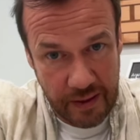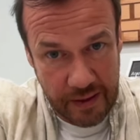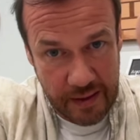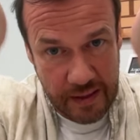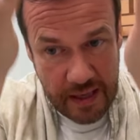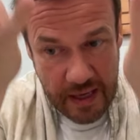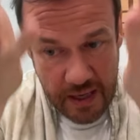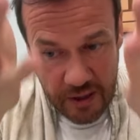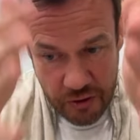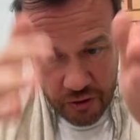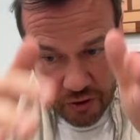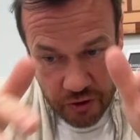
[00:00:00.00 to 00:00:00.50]
You,
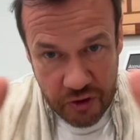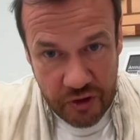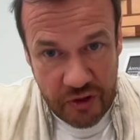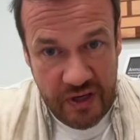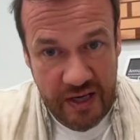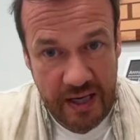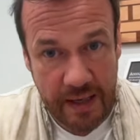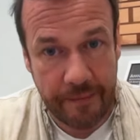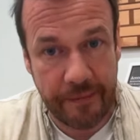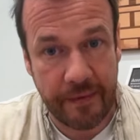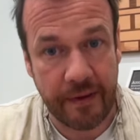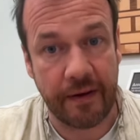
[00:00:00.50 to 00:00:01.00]
you
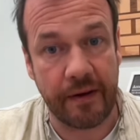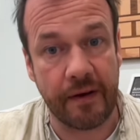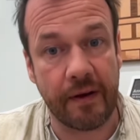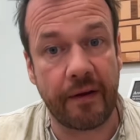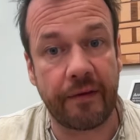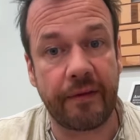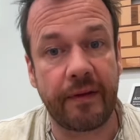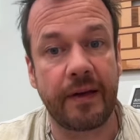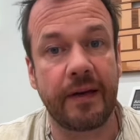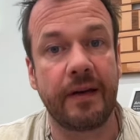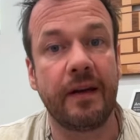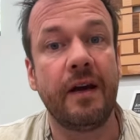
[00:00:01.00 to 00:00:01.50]
shape the
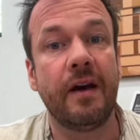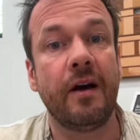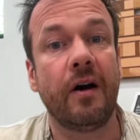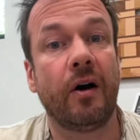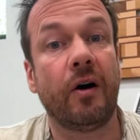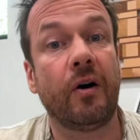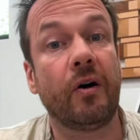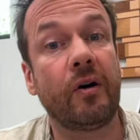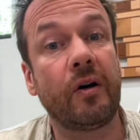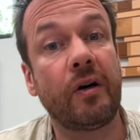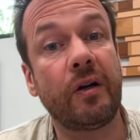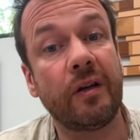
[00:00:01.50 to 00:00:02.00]
nothing.
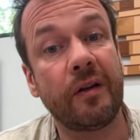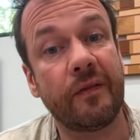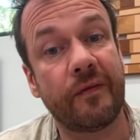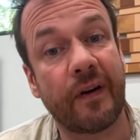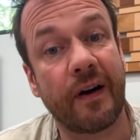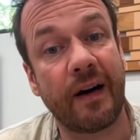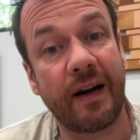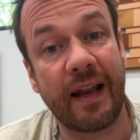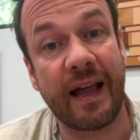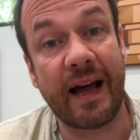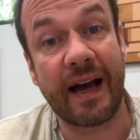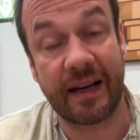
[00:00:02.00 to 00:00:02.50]
All of
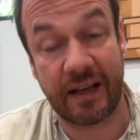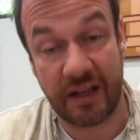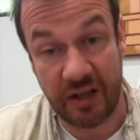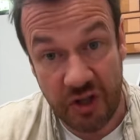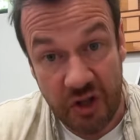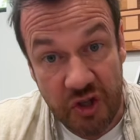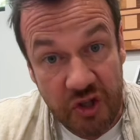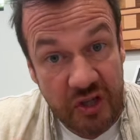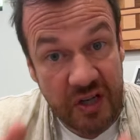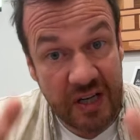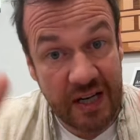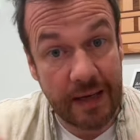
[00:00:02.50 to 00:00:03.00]
our lack is
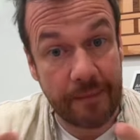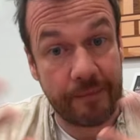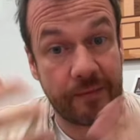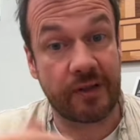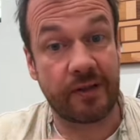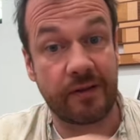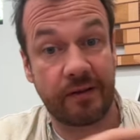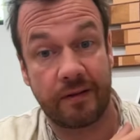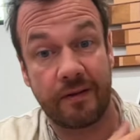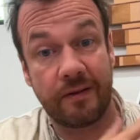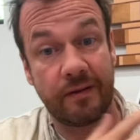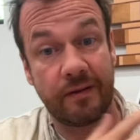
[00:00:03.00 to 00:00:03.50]
shaped